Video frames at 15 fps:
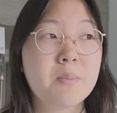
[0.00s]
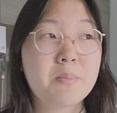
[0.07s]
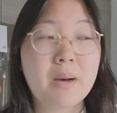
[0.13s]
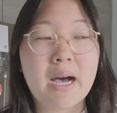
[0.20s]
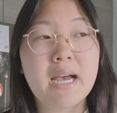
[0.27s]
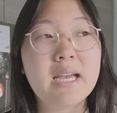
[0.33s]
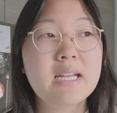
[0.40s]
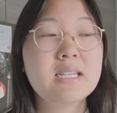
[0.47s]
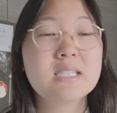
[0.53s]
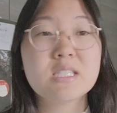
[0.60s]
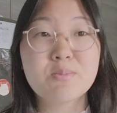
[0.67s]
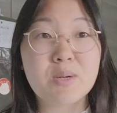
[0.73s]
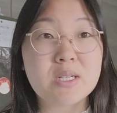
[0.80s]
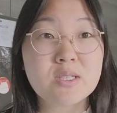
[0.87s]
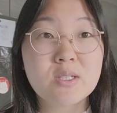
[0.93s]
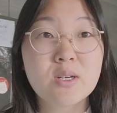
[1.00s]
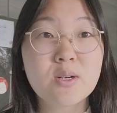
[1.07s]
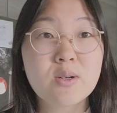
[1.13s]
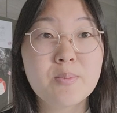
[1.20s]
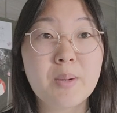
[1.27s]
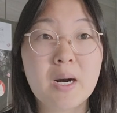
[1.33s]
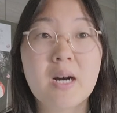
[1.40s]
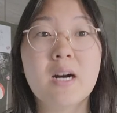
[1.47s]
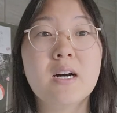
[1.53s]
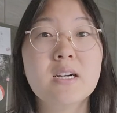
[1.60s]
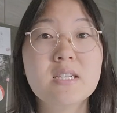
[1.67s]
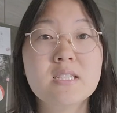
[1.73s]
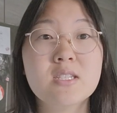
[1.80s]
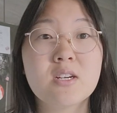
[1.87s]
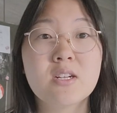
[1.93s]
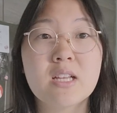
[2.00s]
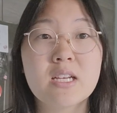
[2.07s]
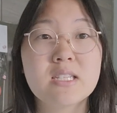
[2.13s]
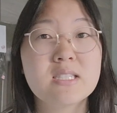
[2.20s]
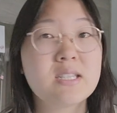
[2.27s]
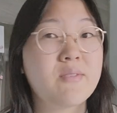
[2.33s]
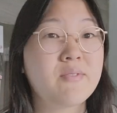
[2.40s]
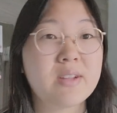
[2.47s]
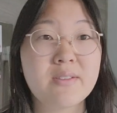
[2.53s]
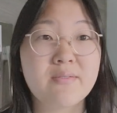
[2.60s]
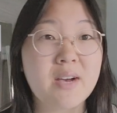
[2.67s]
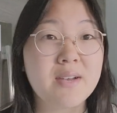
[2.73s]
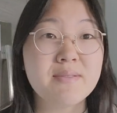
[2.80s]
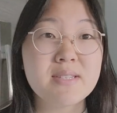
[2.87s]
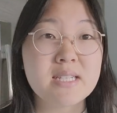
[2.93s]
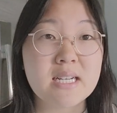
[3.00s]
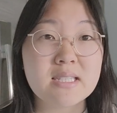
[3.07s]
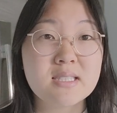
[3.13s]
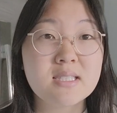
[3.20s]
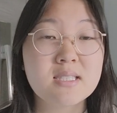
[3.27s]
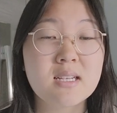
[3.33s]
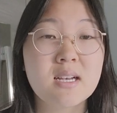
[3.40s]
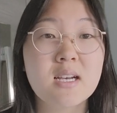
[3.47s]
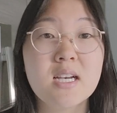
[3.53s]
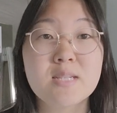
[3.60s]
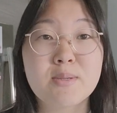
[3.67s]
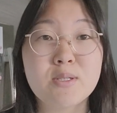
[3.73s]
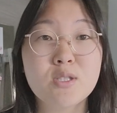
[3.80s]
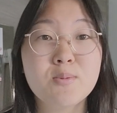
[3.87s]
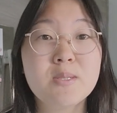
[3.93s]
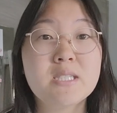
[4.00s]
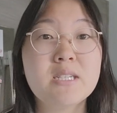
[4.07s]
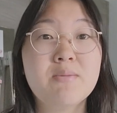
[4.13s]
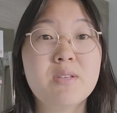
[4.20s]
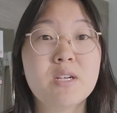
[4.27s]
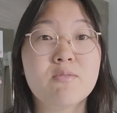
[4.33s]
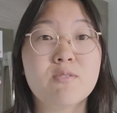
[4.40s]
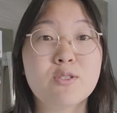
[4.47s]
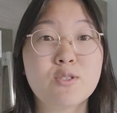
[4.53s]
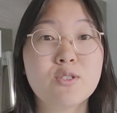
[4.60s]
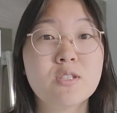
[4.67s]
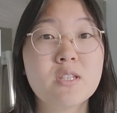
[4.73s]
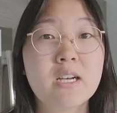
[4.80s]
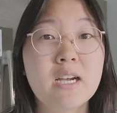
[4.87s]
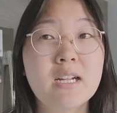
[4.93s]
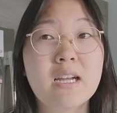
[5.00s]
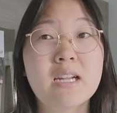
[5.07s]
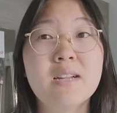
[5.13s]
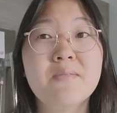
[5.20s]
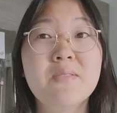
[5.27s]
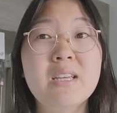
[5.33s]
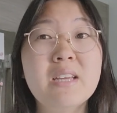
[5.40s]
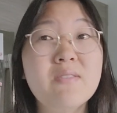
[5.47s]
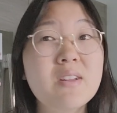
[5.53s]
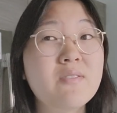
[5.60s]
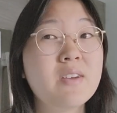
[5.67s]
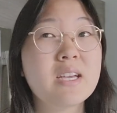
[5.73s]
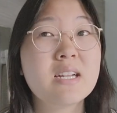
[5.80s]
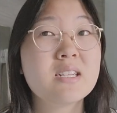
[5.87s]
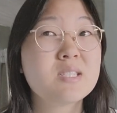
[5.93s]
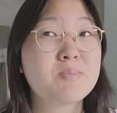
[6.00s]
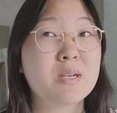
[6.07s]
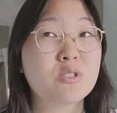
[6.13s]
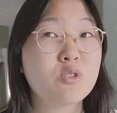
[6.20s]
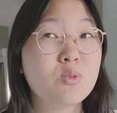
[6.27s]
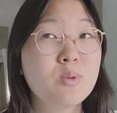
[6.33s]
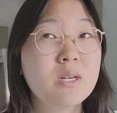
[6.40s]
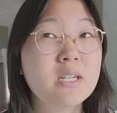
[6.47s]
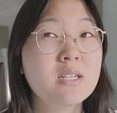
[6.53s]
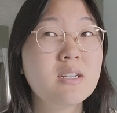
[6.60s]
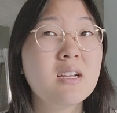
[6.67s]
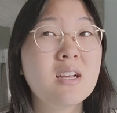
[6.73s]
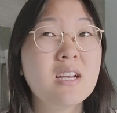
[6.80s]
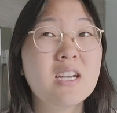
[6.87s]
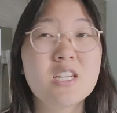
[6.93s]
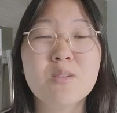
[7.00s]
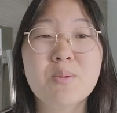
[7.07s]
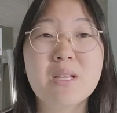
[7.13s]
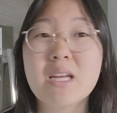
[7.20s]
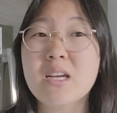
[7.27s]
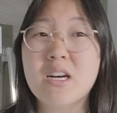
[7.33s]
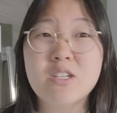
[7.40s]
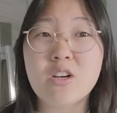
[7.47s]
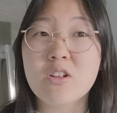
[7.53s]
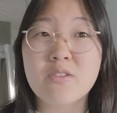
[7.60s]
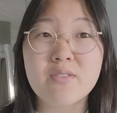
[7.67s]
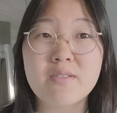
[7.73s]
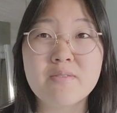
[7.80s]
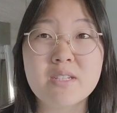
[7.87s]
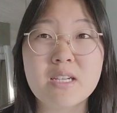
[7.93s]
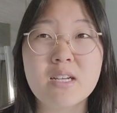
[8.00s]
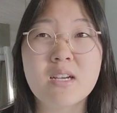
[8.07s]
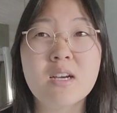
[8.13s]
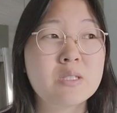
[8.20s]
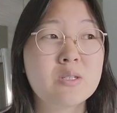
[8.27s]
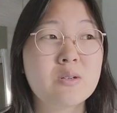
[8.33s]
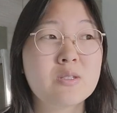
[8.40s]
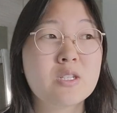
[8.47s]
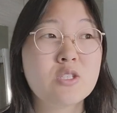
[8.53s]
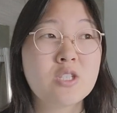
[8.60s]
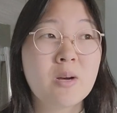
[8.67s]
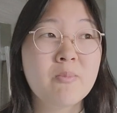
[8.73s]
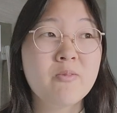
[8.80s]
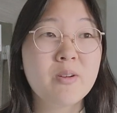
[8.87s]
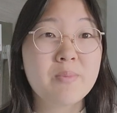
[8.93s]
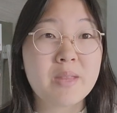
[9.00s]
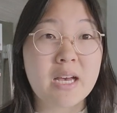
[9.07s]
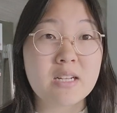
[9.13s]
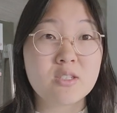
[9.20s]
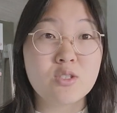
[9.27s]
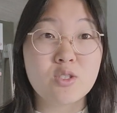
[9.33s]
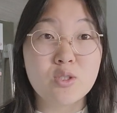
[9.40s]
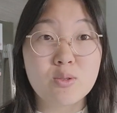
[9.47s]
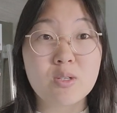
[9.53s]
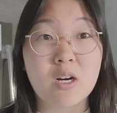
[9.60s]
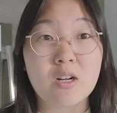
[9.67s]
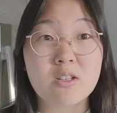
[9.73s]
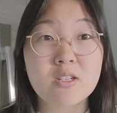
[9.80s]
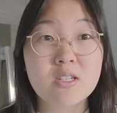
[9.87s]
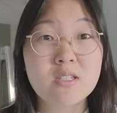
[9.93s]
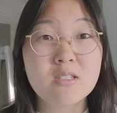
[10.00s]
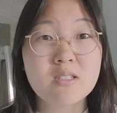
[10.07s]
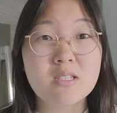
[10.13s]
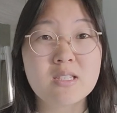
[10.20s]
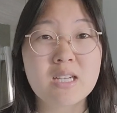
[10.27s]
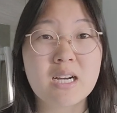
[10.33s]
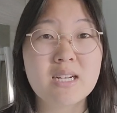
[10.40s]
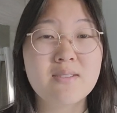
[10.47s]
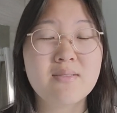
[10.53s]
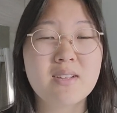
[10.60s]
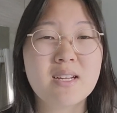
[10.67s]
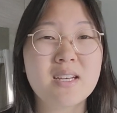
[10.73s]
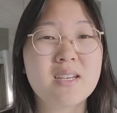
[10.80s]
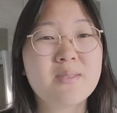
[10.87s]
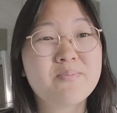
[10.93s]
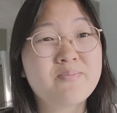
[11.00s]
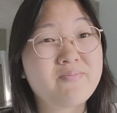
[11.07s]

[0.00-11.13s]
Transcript: my Nespresso pods are like 75 cents, especially because I have the original line. And if, even if I get a special one, it'll be like $1.50. So to jump from that to $2, it's kind of like,